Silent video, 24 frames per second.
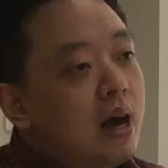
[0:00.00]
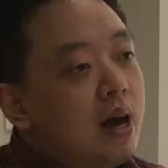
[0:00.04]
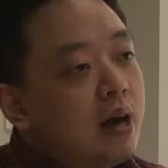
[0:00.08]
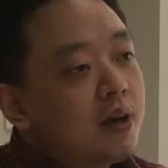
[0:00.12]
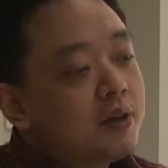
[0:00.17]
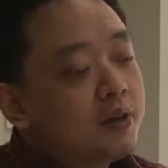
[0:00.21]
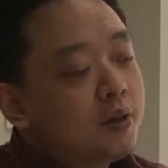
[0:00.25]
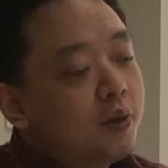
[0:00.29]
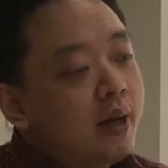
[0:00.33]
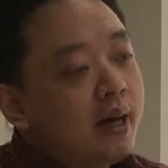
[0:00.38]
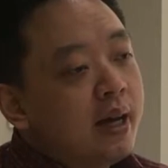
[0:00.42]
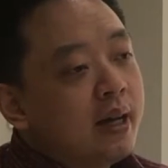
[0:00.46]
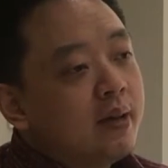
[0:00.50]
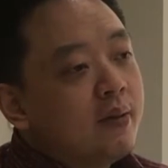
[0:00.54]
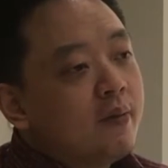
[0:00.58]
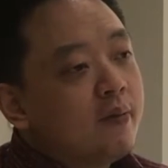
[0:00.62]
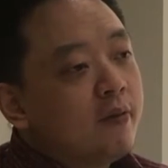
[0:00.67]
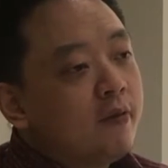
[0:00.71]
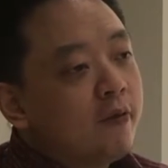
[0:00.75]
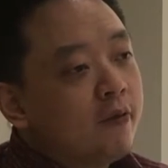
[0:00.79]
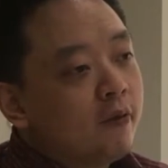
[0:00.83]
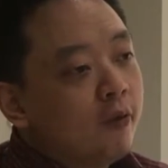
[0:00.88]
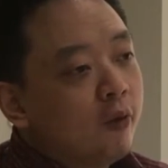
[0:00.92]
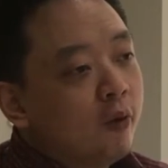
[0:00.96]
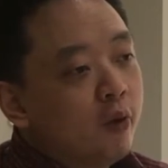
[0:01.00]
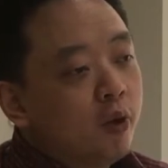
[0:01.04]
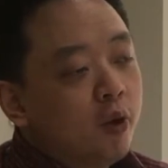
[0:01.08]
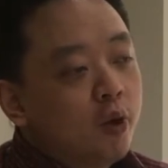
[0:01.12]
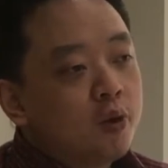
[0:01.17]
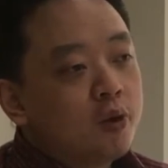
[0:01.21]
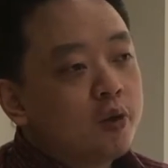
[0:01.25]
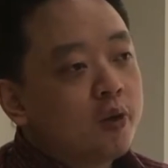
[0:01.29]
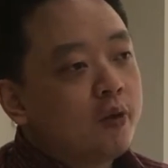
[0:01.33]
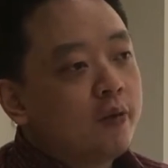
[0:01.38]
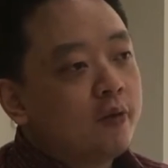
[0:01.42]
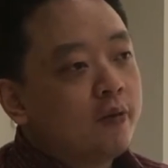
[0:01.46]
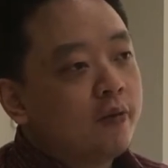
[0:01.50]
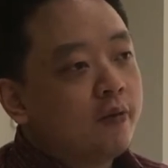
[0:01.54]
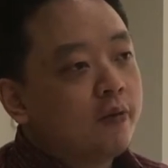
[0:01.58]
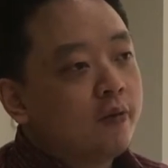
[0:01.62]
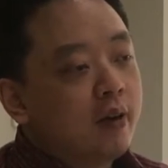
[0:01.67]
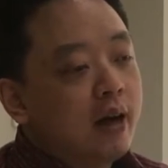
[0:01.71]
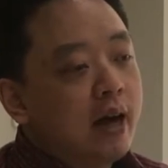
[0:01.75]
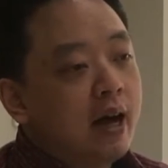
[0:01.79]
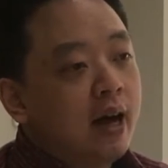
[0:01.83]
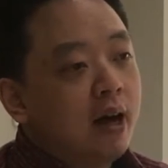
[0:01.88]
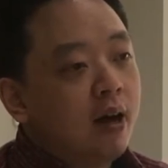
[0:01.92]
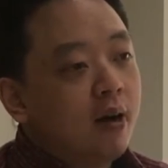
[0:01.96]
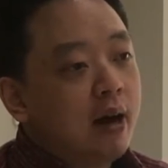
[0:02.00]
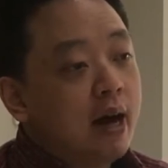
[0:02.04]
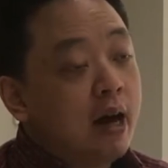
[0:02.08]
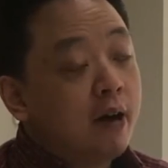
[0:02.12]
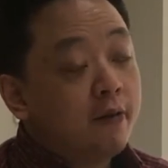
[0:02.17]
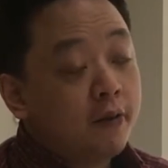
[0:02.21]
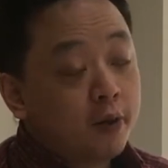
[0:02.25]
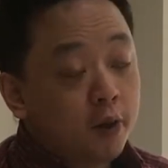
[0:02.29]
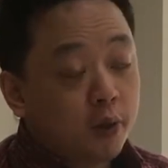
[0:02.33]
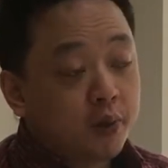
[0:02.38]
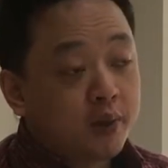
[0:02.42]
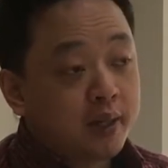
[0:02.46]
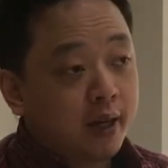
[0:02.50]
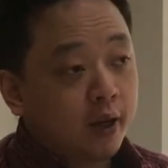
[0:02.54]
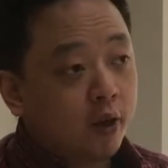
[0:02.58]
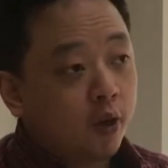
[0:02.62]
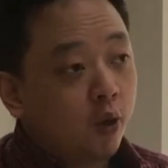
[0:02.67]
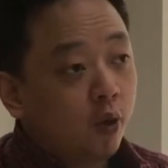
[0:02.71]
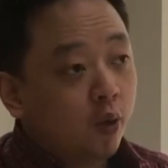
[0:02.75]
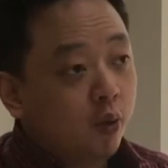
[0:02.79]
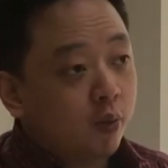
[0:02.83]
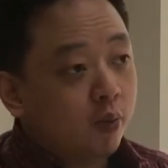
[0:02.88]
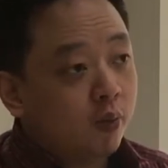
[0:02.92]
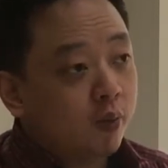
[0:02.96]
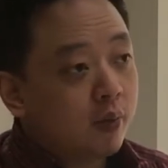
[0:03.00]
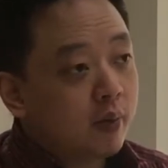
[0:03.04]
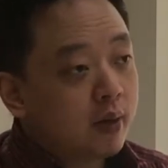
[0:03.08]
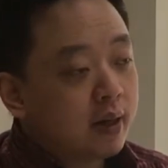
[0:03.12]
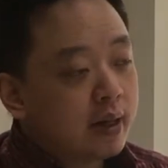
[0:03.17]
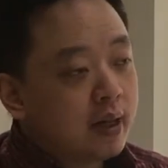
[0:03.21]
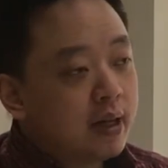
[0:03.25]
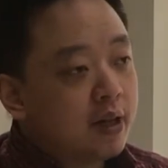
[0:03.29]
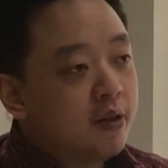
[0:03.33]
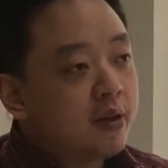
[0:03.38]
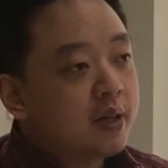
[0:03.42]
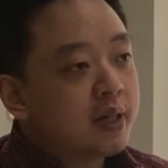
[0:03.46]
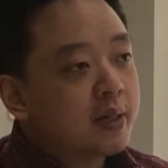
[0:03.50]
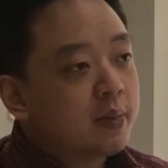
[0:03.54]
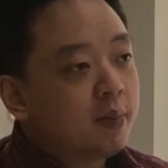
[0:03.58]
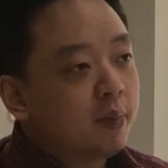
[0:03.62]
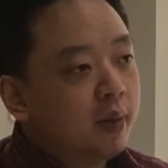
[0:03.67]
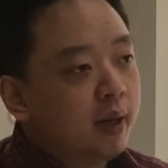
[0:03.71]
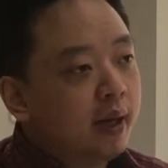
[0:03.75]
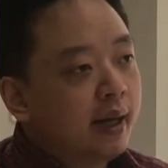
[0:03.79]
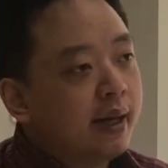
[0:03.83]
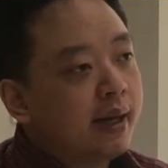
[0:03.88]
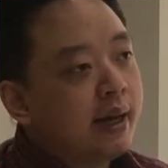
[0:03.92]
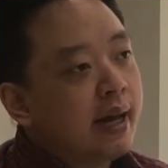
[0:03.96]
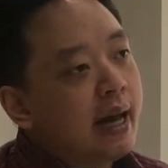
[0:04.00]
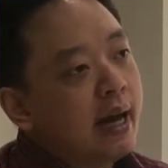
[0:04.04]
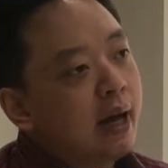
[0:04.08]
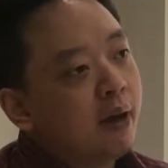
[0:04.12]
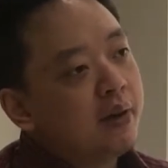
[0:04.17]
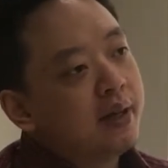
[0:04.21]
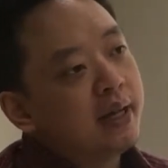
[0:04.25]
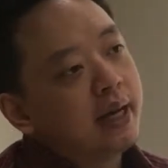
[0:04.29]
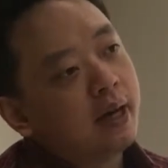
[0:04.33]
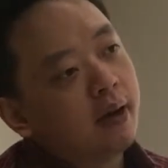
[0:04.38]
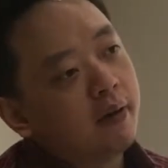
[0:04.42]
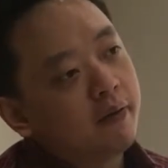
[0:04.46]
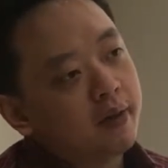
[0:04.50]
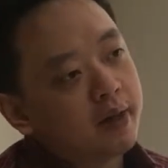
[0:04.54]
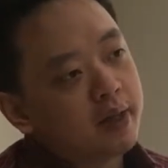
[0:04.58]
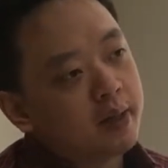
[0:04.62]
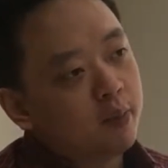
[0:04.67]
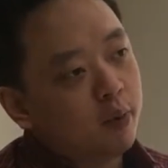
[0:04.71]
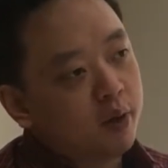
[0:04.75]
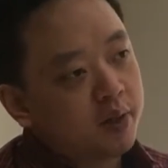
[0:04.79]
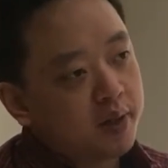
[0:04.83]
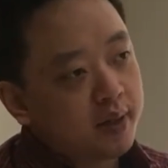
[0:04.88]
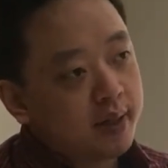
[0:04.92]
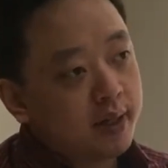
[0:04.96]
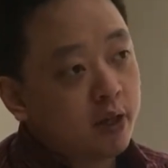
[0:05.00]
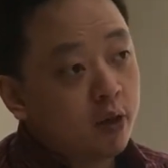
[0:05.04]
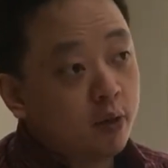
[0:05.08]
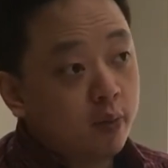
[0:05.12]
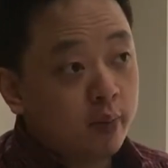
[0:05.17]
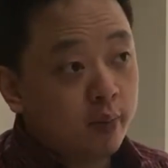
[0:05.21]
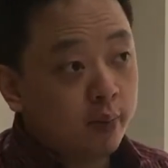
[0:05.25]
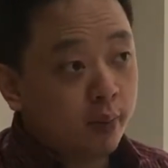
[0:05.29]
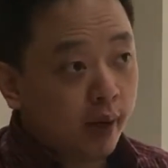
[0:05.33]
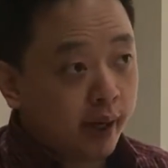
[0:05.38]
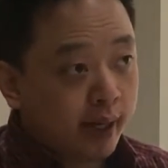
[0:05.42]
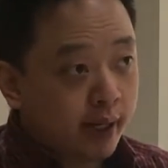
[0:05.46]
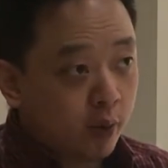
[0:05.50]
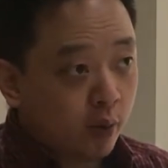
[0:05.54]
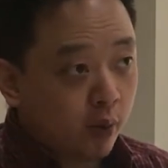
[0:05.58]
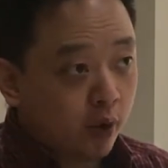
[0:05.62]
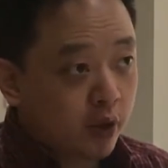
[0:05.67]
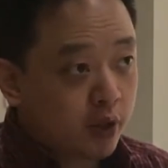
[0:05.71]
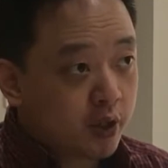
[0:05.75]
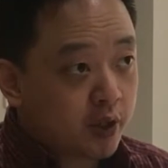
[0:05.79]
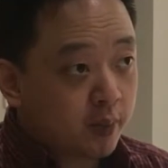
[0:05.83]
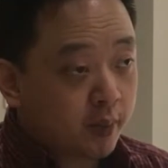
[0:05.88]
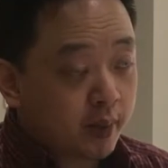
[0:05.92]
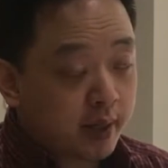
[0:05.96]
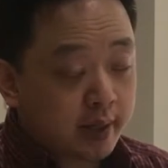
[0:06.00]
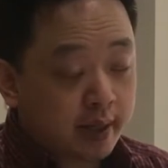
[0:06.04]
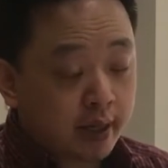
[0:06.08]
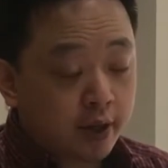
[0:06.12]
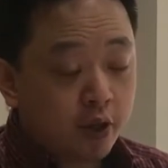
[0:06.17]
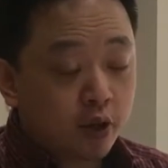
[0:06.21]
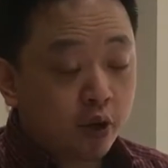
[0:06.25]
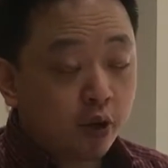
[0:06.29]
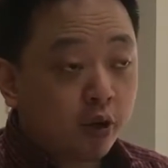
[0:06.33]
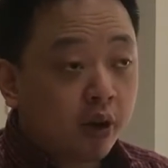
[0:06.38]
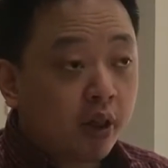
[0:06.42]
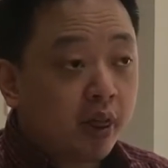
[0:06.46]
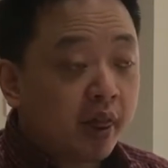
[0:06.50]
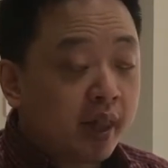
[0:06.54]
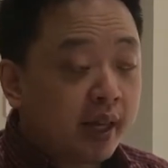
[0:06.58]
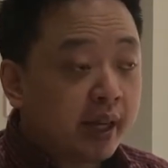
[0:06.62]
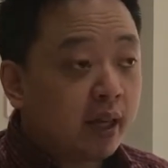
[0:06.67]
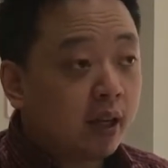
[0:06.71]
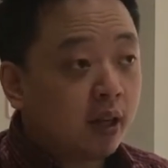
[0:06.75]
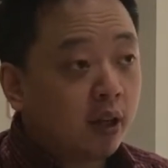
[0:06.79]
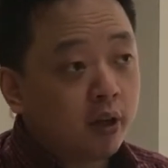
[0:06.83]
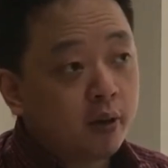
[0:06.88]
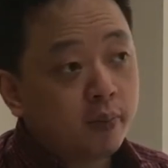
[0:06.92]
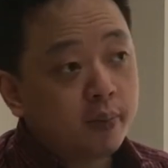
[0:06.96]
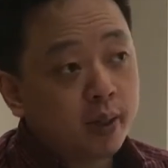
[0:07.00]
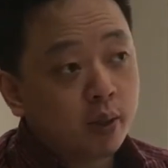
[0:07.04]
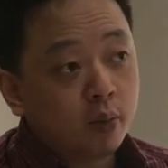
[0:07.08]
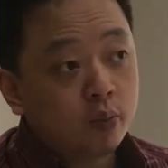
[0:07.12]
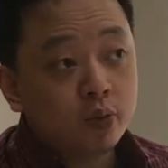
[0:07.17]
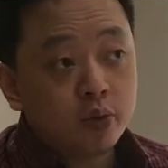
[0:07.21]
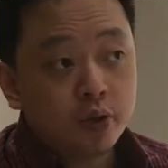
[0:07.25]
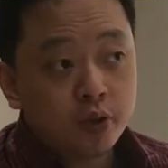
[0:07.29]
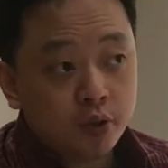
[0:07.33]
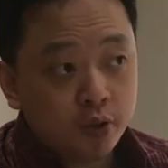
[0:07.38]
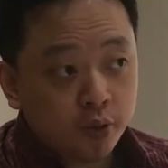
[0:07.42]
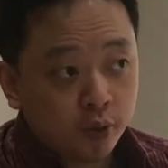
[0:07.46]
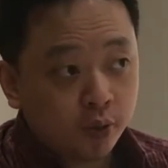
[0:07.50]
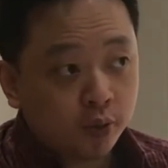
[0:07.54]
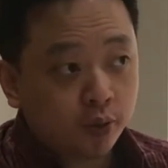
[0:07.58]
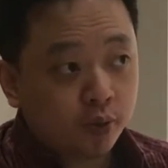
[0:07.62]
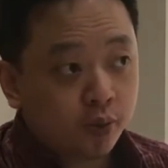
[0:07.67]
So Adam, for those of our viewers at home, can you explain how the art of expressing the human body works? Because I don't think a lot of people do.